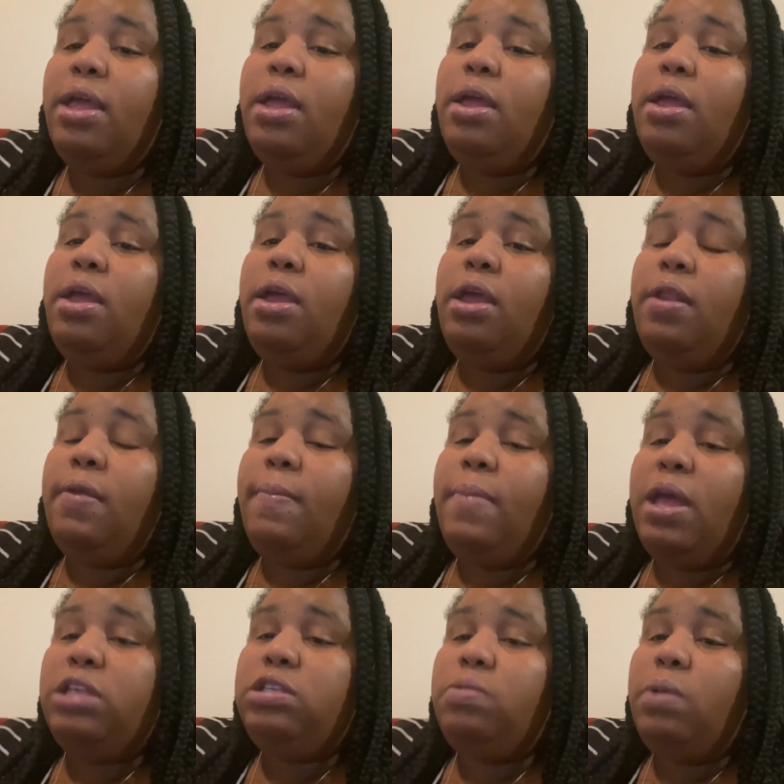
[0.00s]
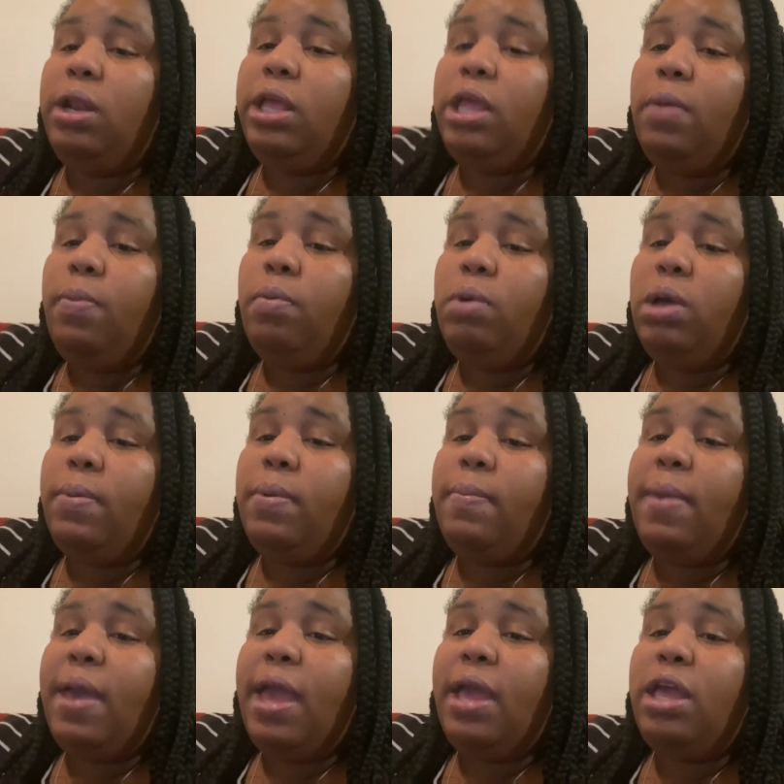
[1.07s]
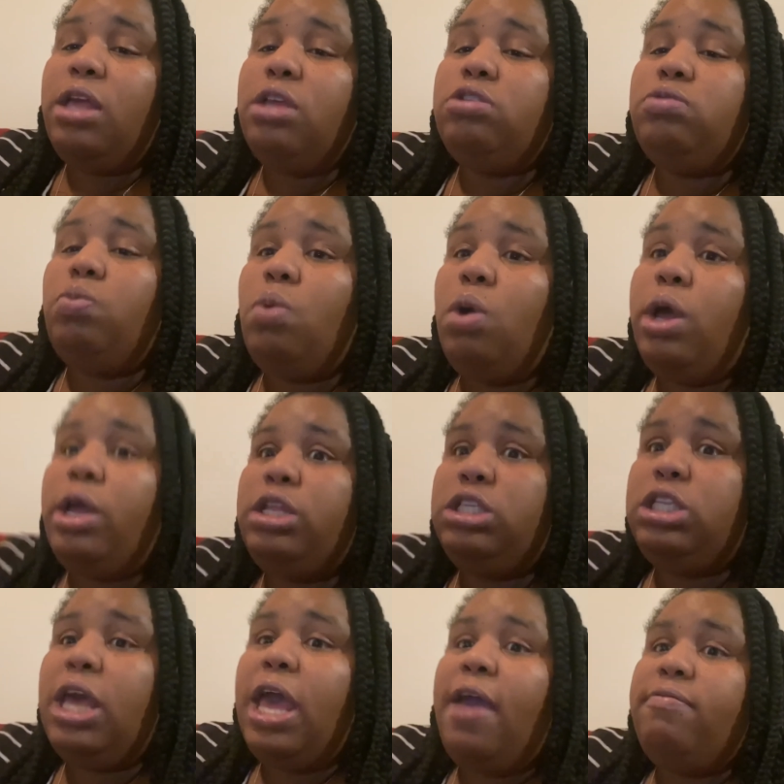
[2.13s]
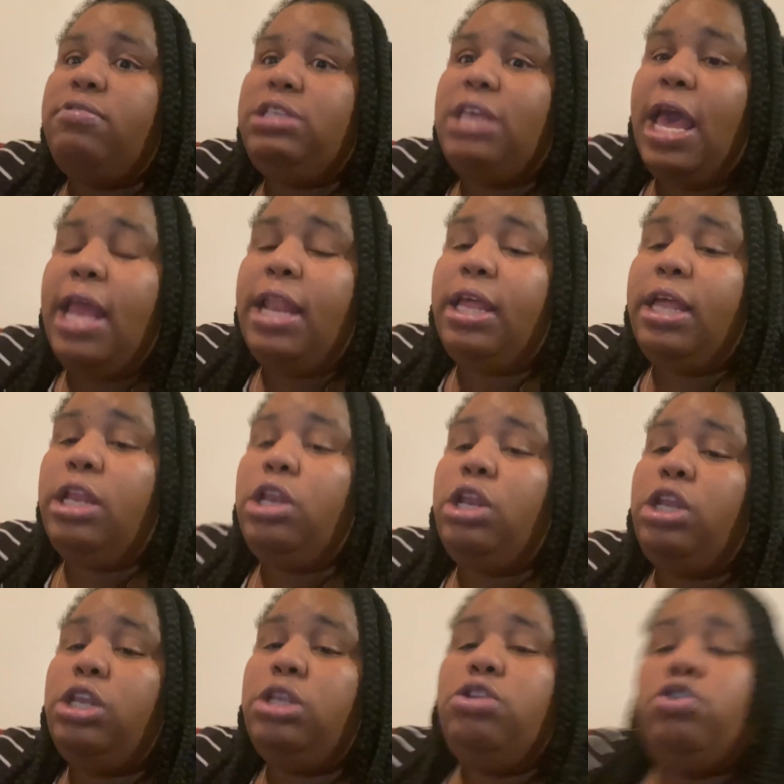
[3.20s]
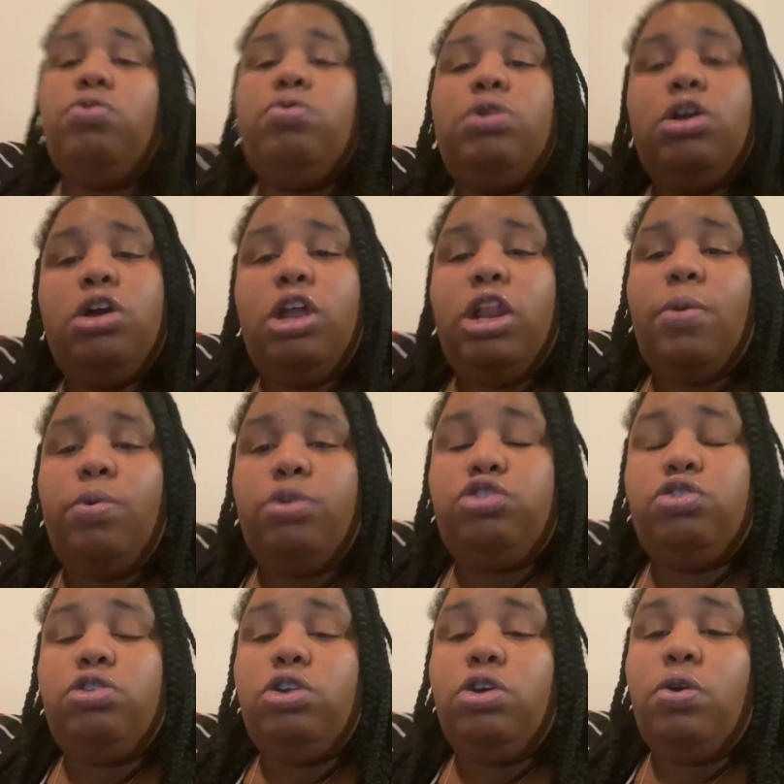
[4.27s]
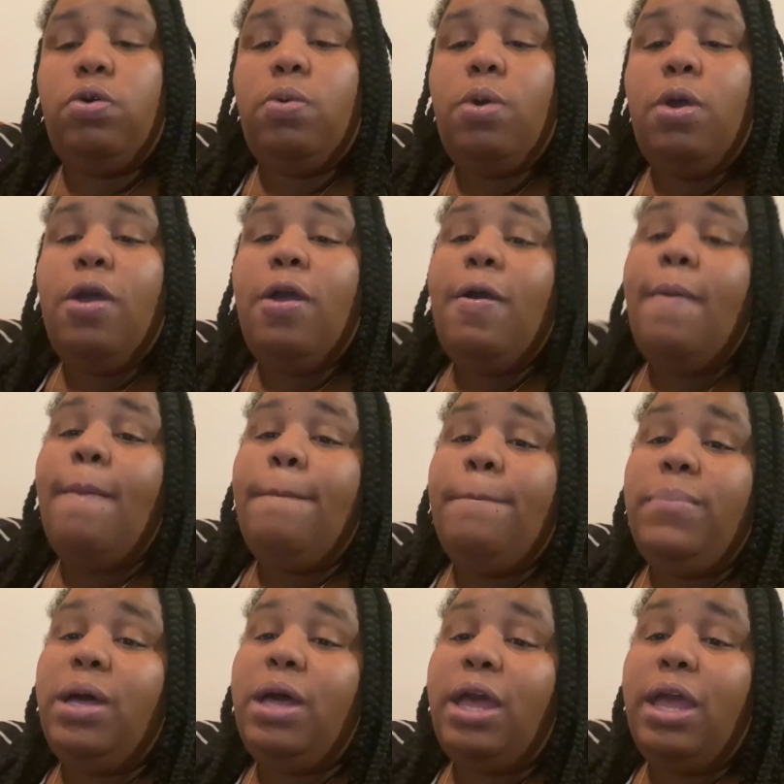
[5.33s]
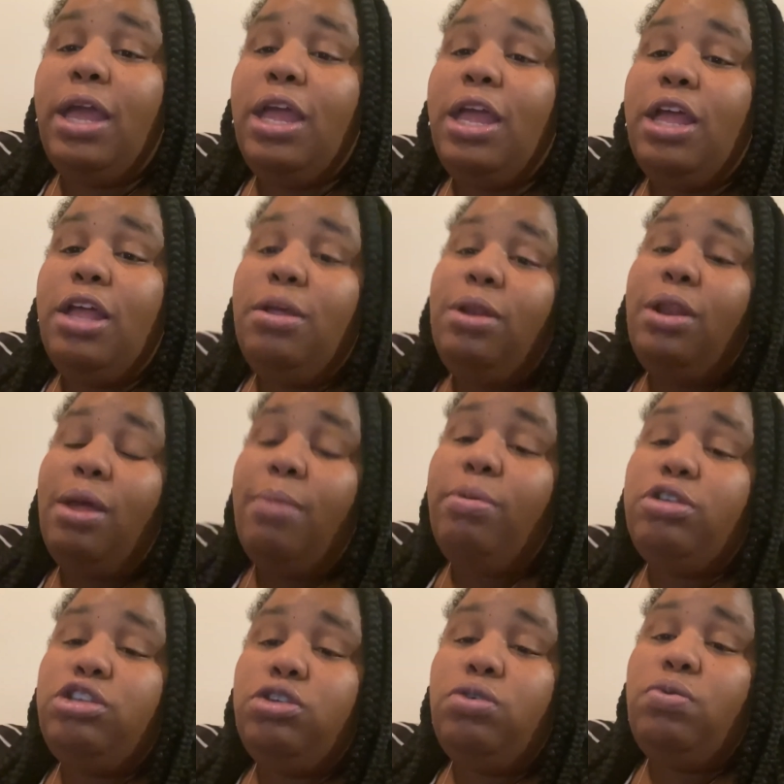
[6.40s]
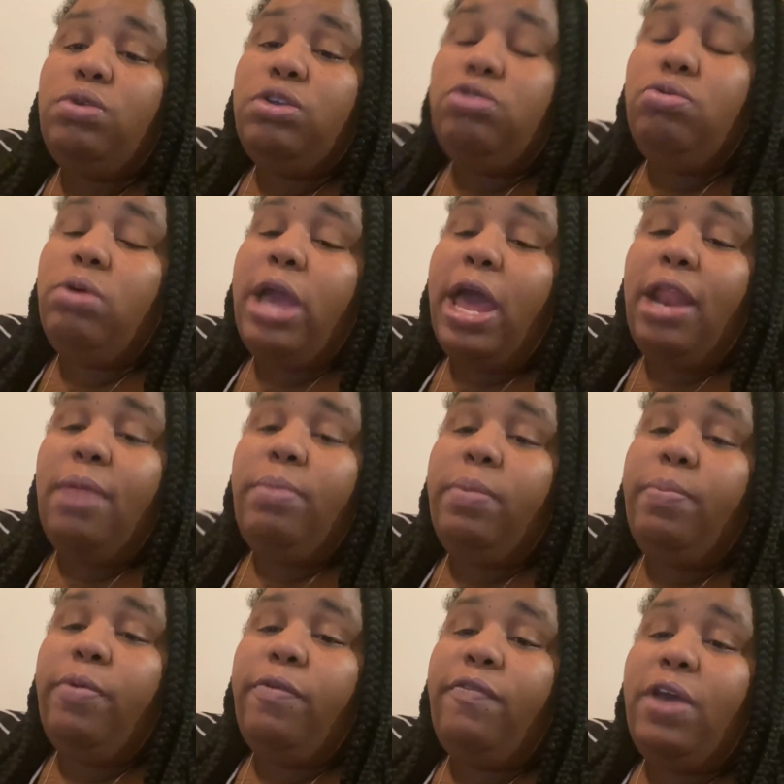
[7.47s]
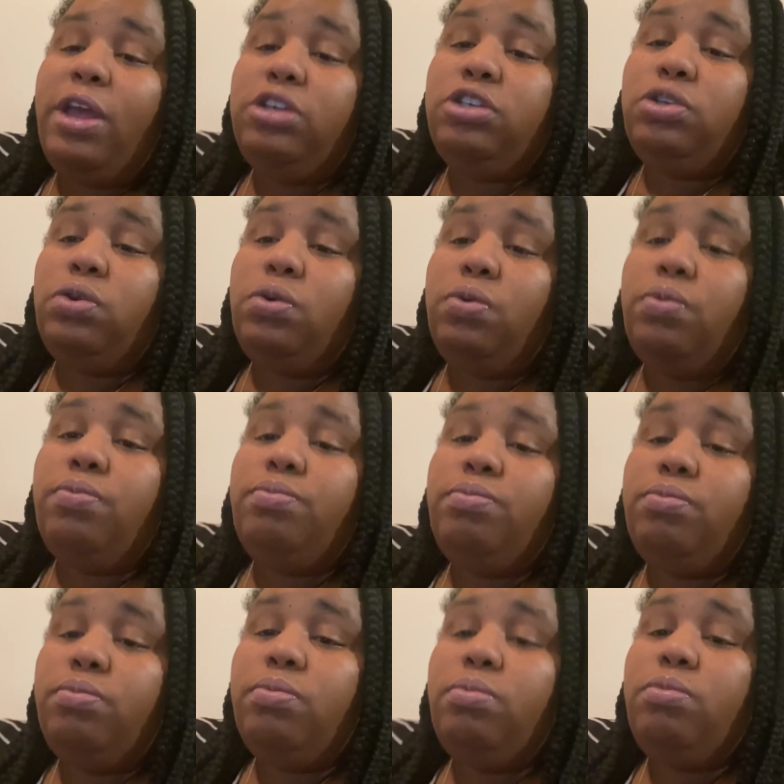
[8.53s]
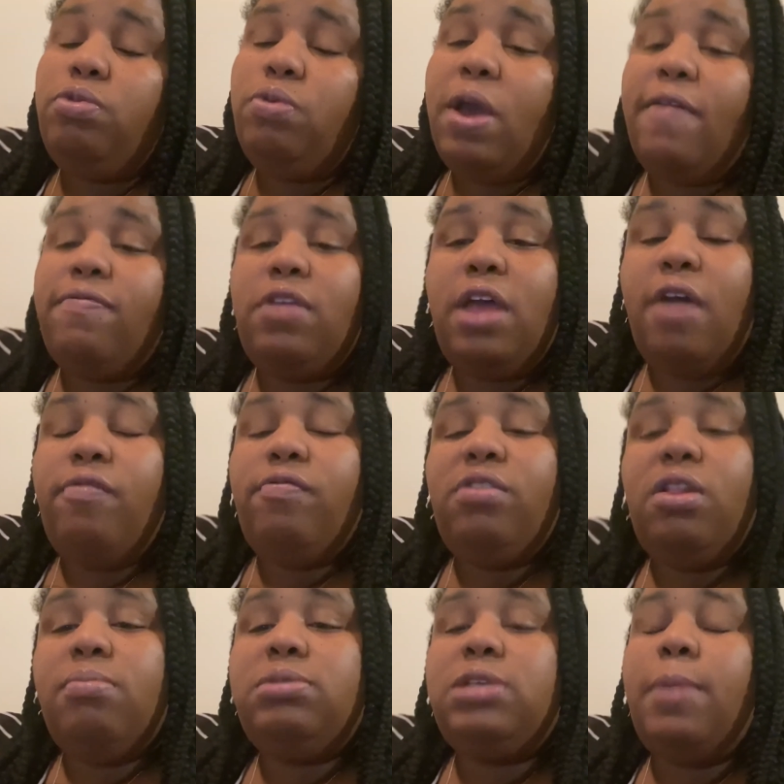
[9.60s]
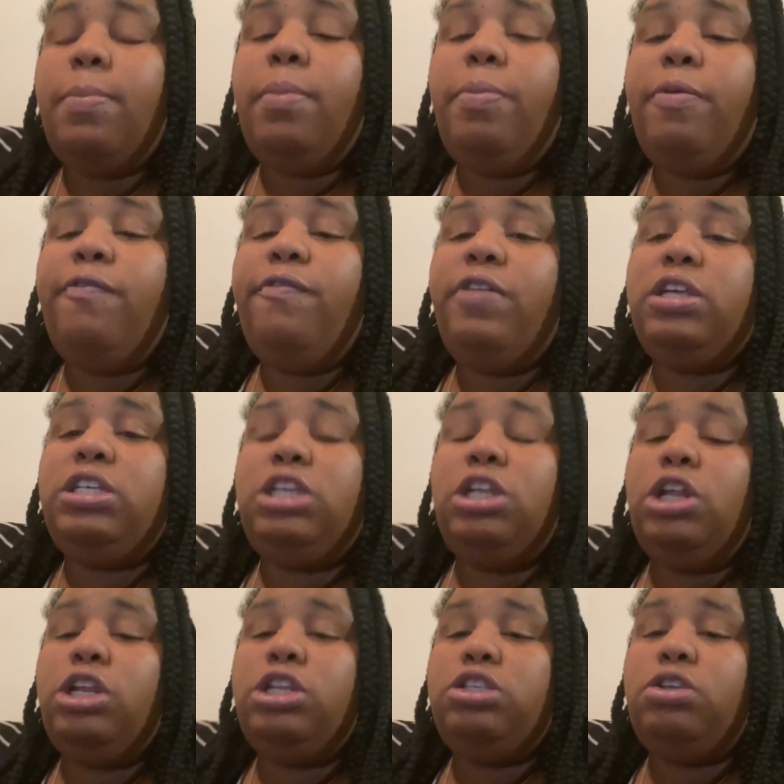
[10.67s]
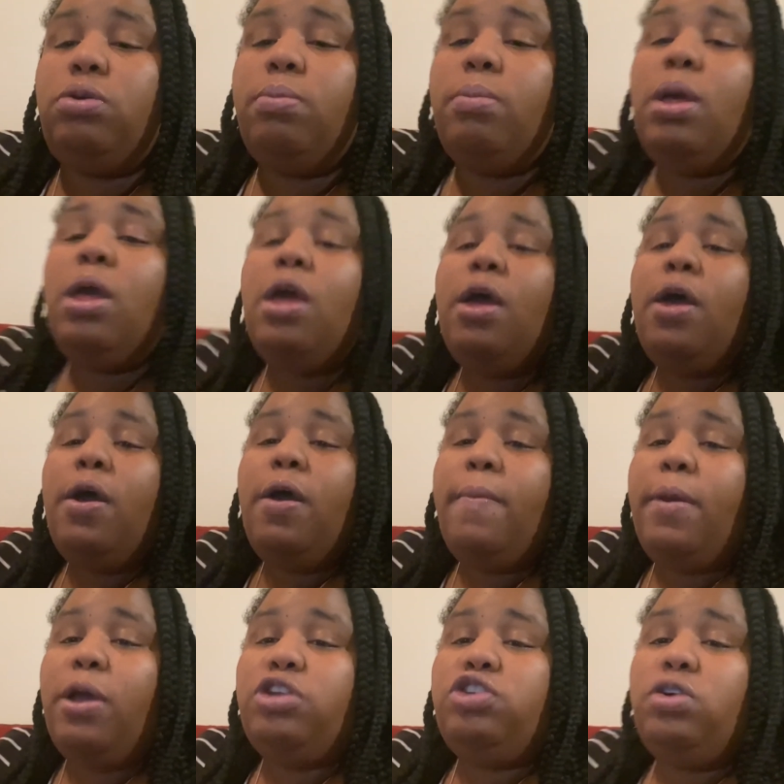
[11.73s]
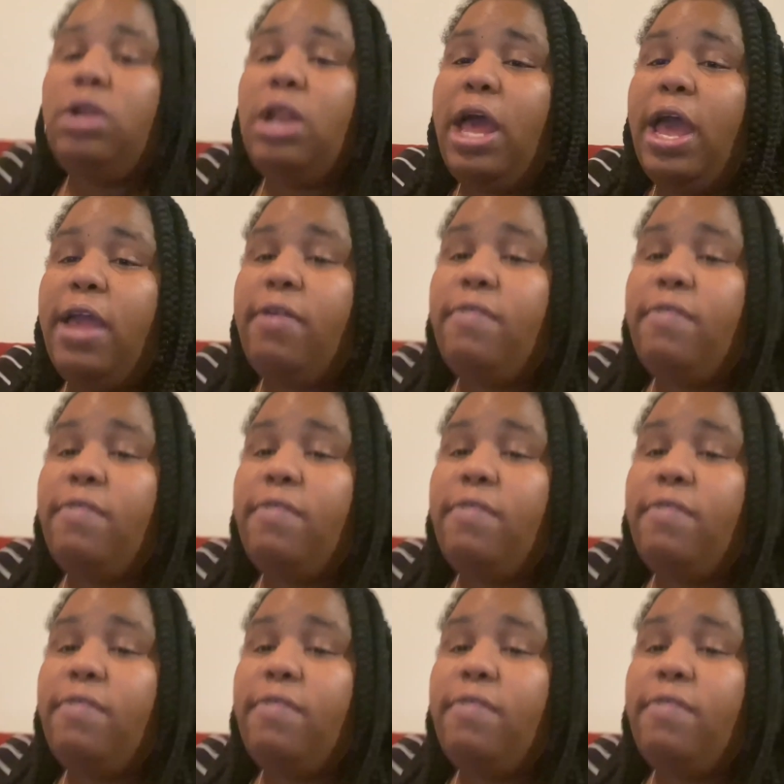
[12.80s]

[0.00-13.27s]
And the best way to keep them coming back is, one, to have talent and do good at what you do. But number 2 is you got to be professional. You have to have some type of professionalism about your life.